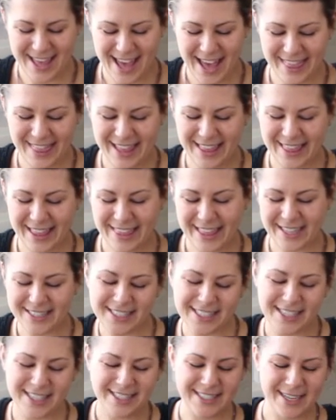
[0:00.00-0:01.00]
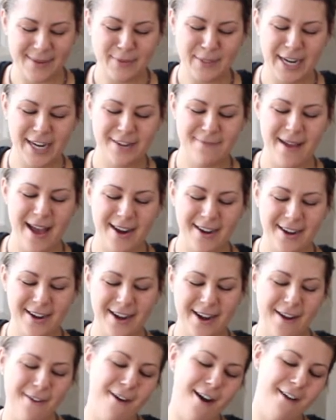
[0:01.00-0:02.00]
I think that that's a good subject matter to
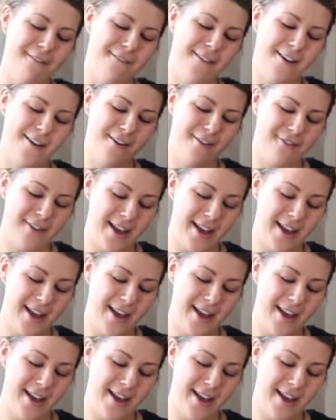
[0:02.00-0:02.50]
go off of,